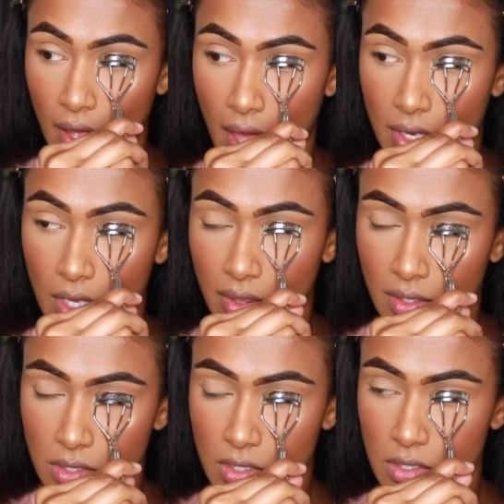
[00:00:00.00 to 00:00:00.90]
and
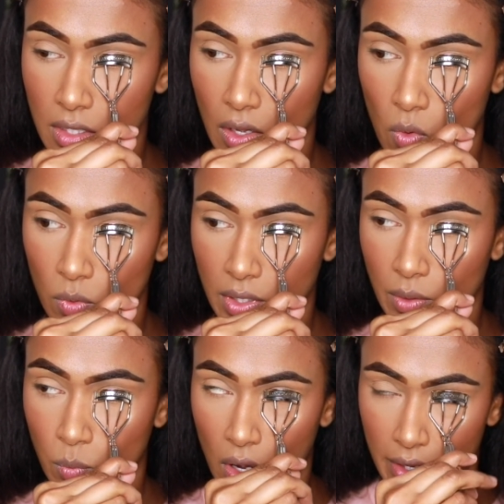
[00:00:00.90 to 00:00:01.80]
this is the
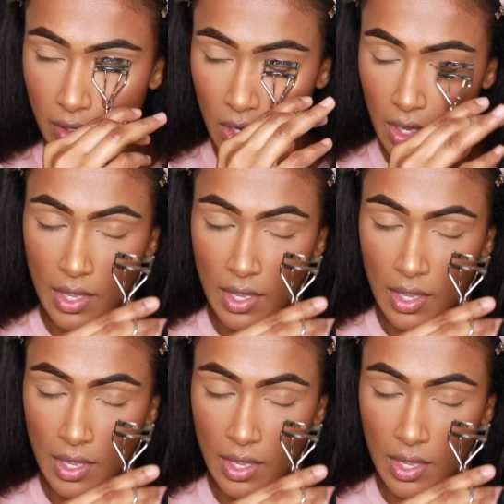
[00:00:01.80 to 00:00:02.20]
only one